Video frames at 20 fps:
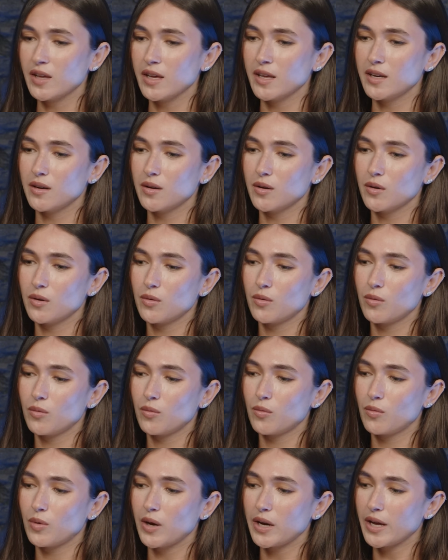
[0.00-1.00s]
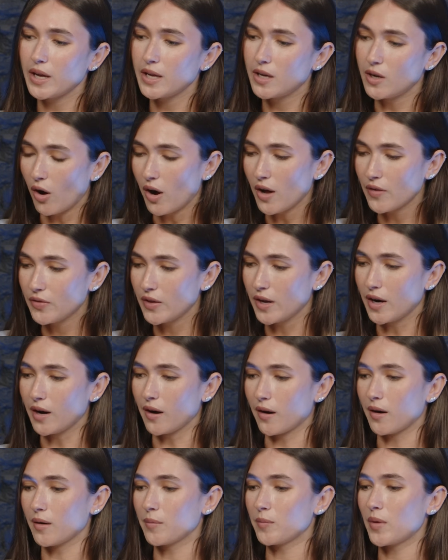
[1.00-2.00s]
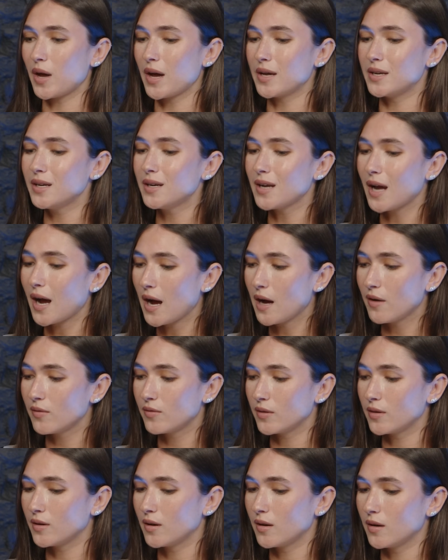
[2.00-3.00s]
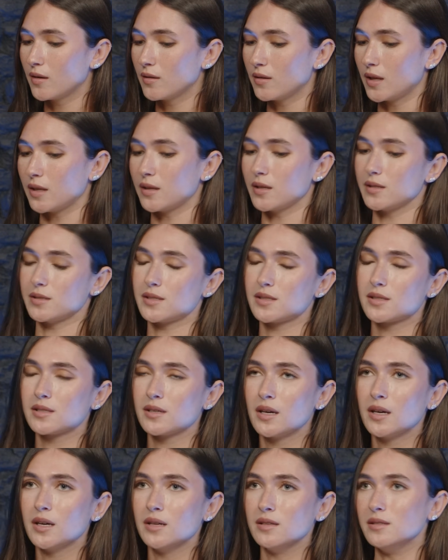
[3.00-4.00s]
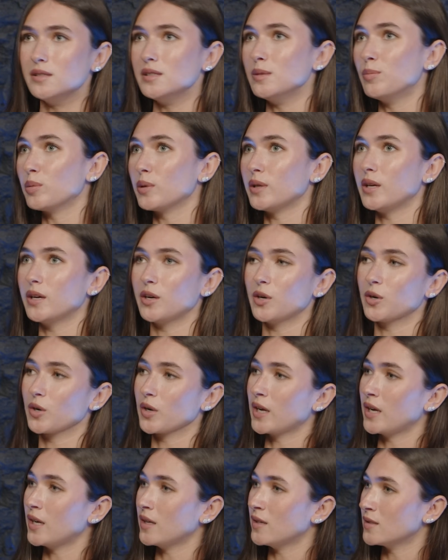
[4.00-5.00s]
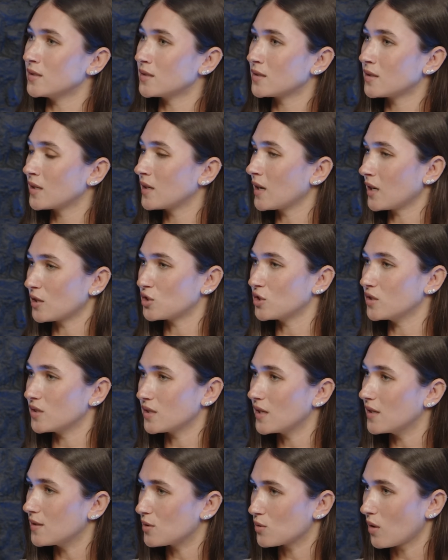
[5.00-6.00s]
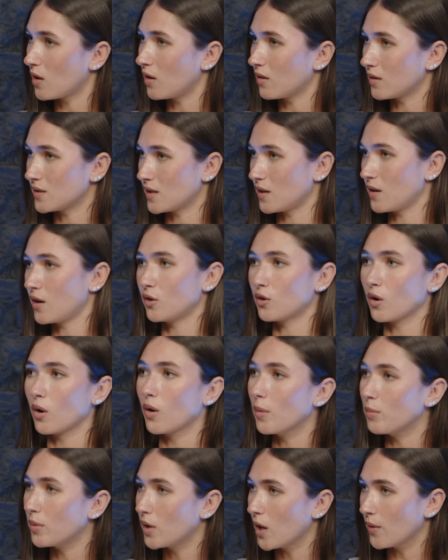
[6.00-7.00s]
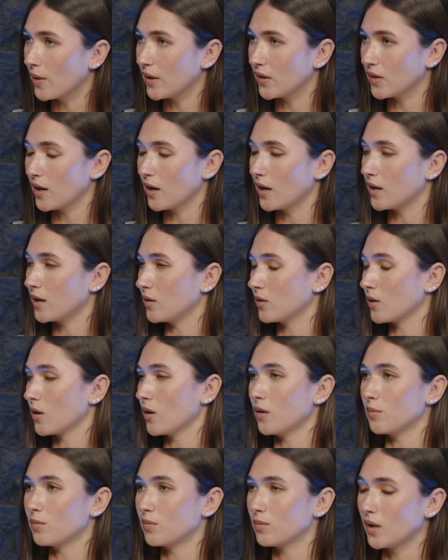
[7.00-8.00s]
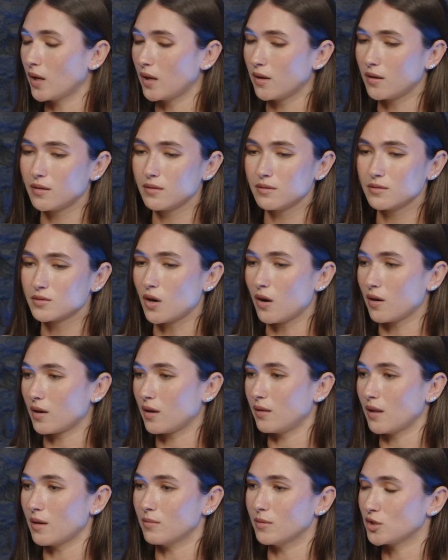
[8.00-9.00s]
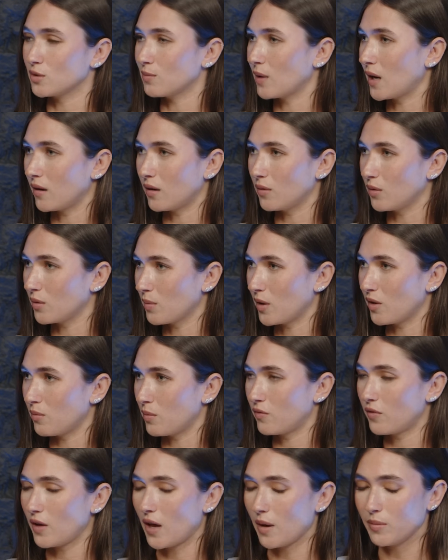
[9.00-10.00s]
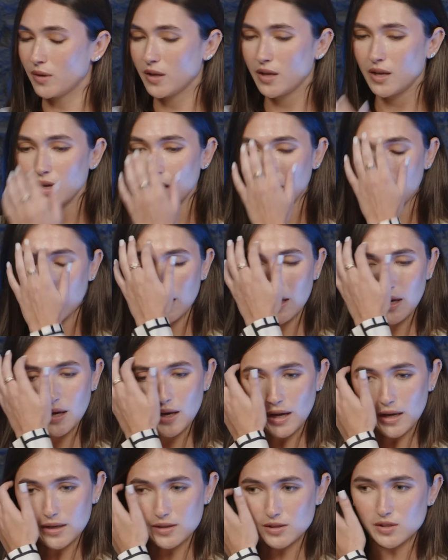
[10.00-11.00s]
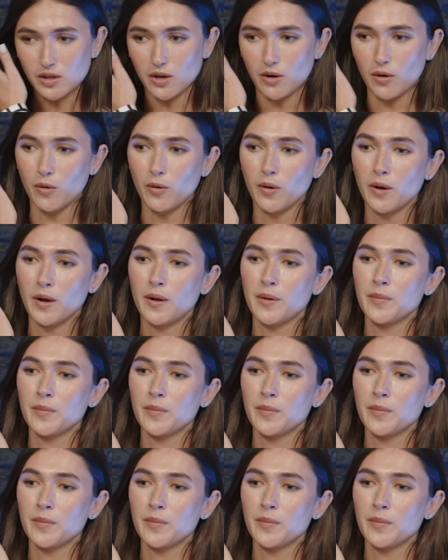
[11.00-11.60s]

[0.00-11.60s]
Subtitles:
then when I got there, I didn't have like this deeply ingrained connection to Israel because I didn't grow up going there. I didn't grow up like talking that much about it with my family. And so